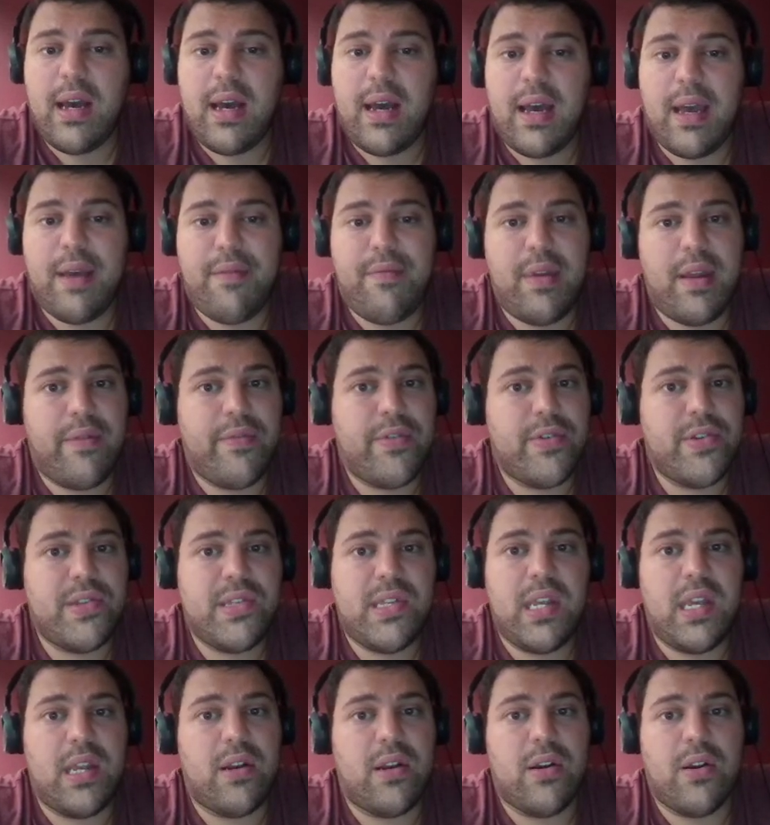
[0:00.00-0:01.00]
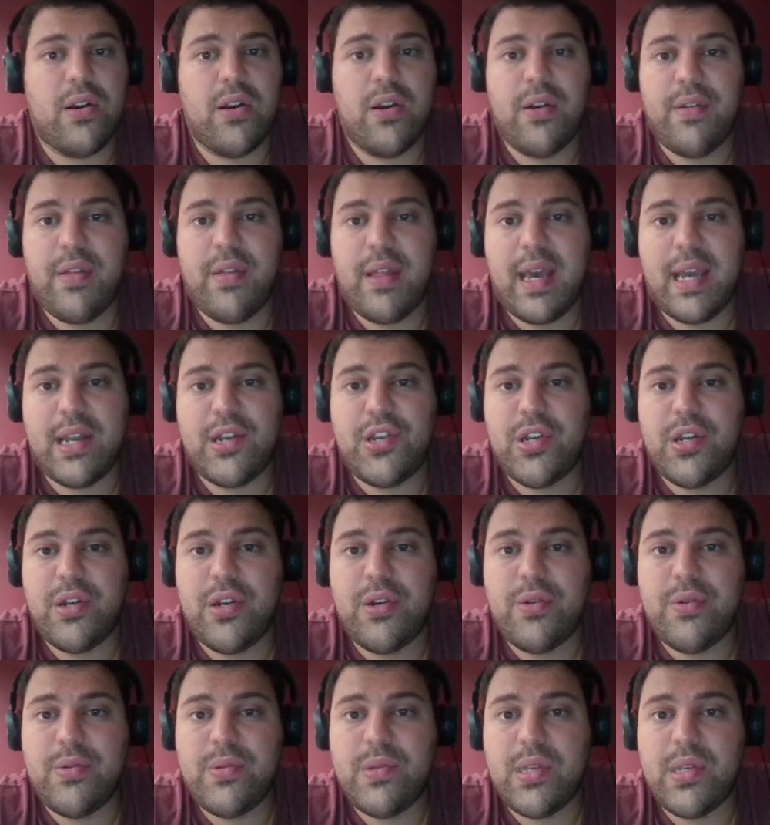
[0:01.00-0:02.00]
I've never seen or heard of that
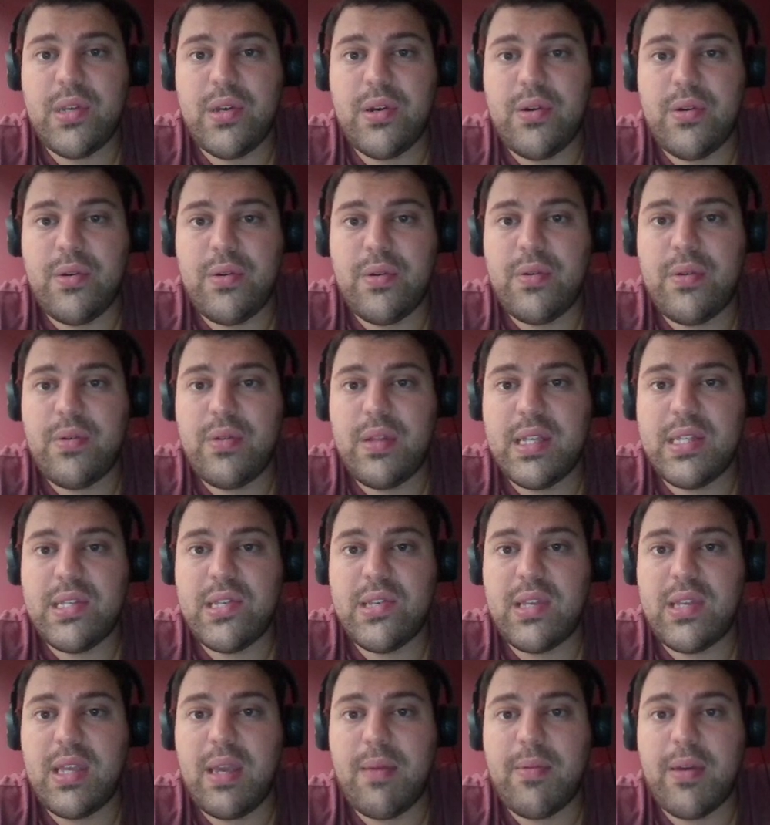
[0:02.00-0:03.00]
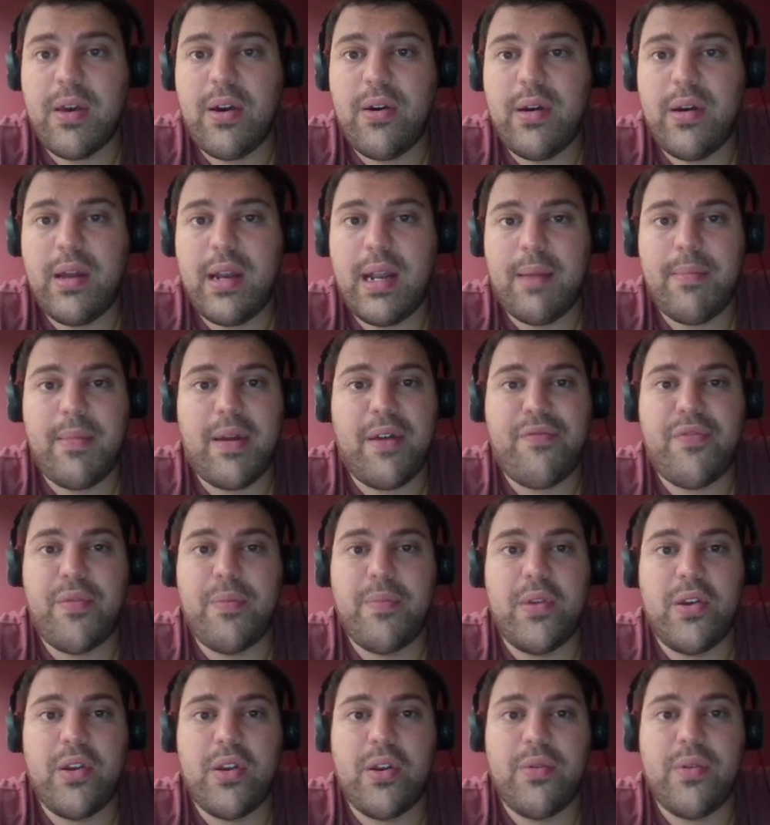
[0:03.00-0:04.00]
show, so let's just keep going. I'm not
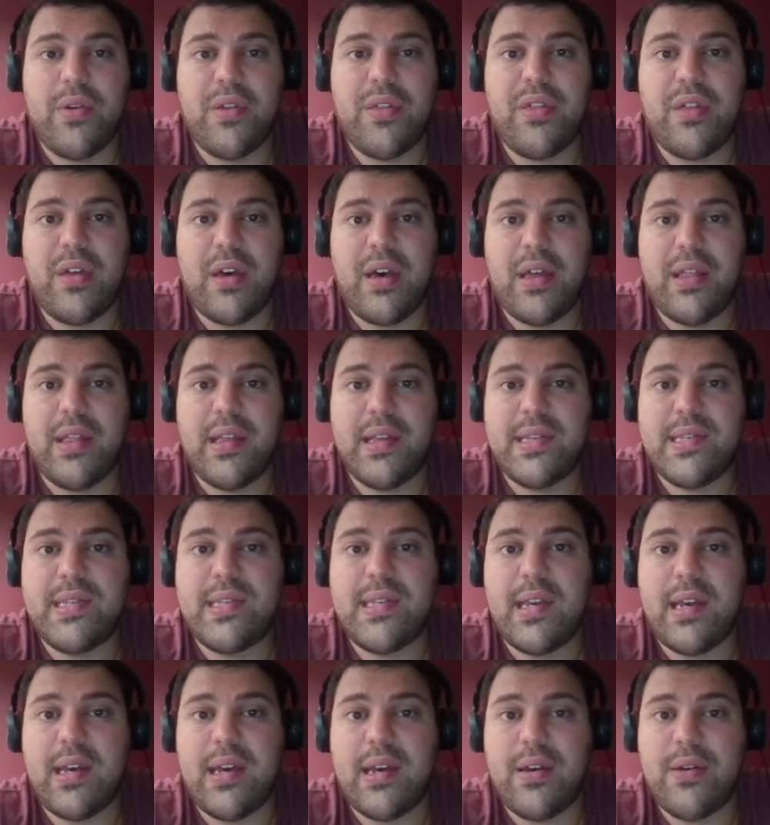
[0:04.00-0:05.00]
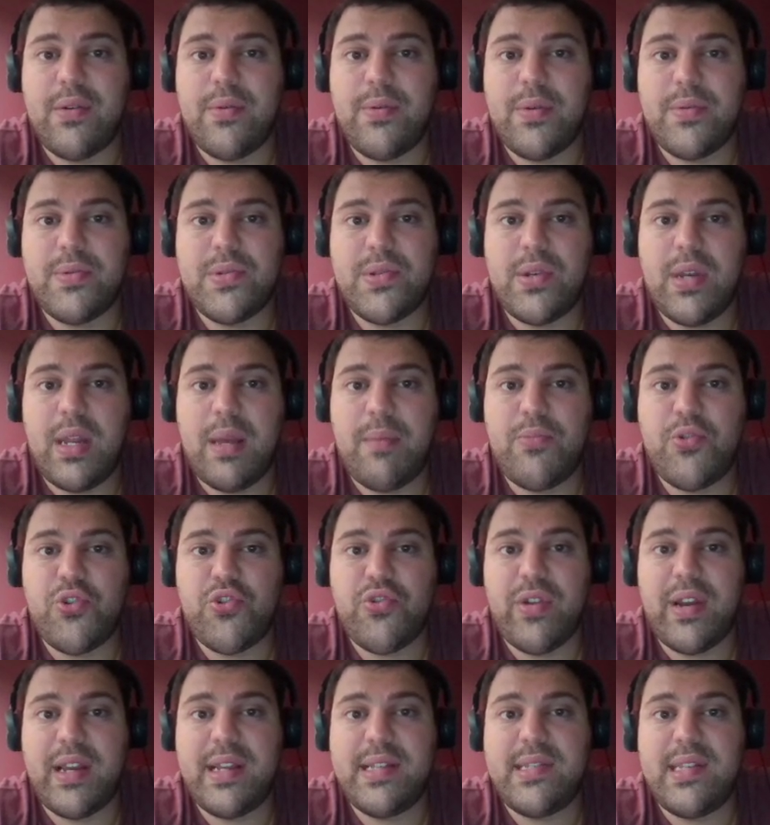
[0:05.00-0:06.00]
familiar with what was her name?
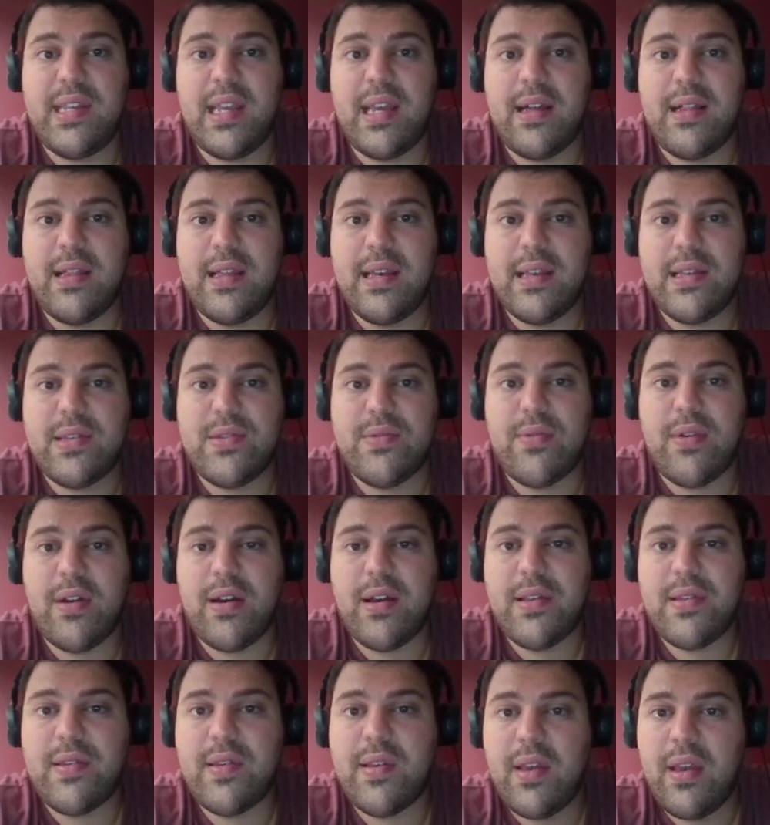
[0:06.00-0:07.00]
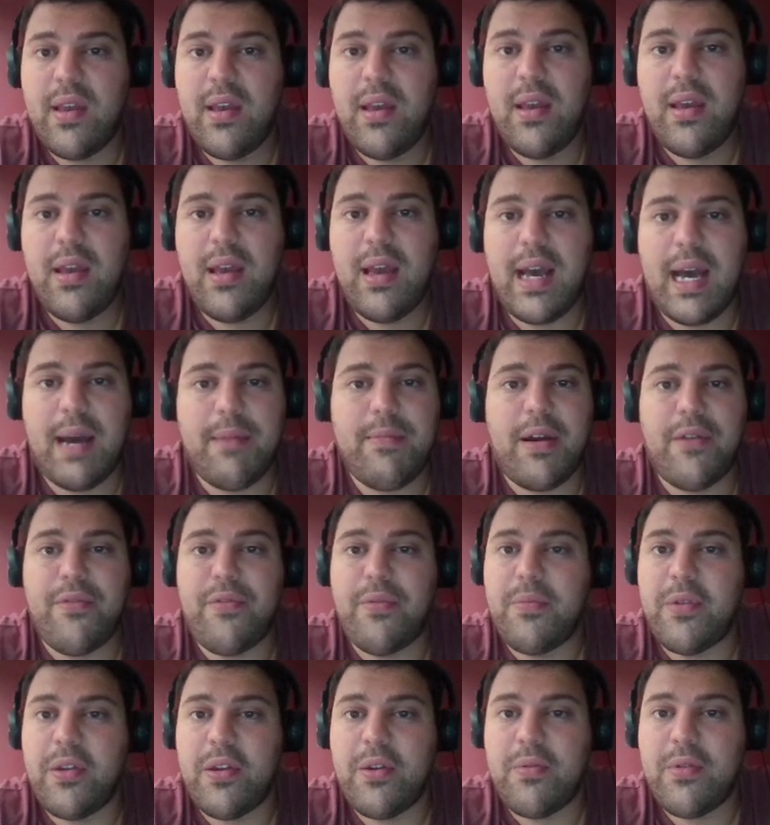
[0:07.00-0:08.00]
Tracy Ellis Ross? I'm not
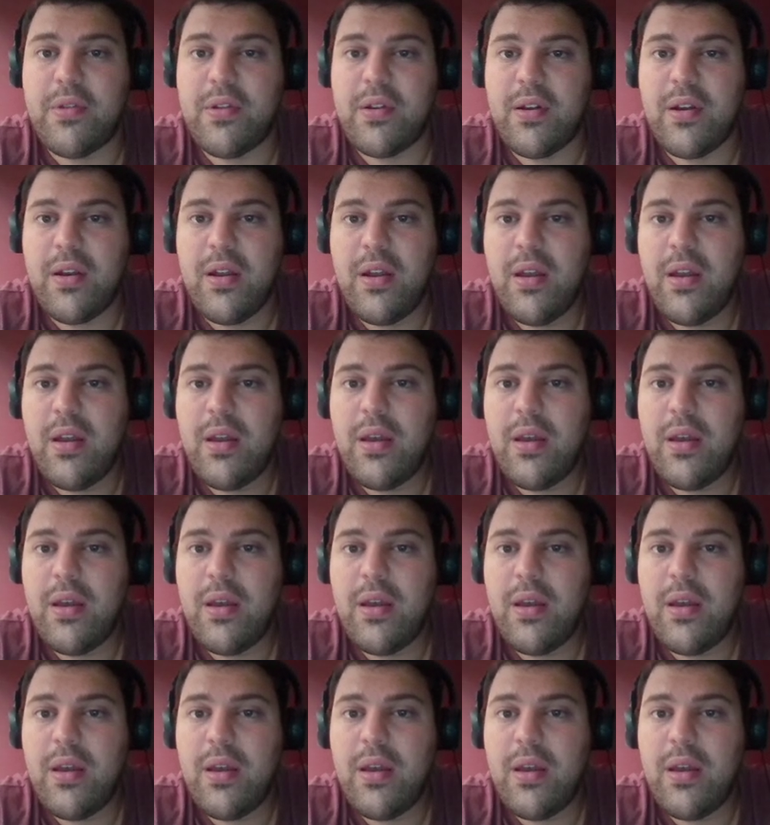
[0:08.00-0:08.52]
familiar with her.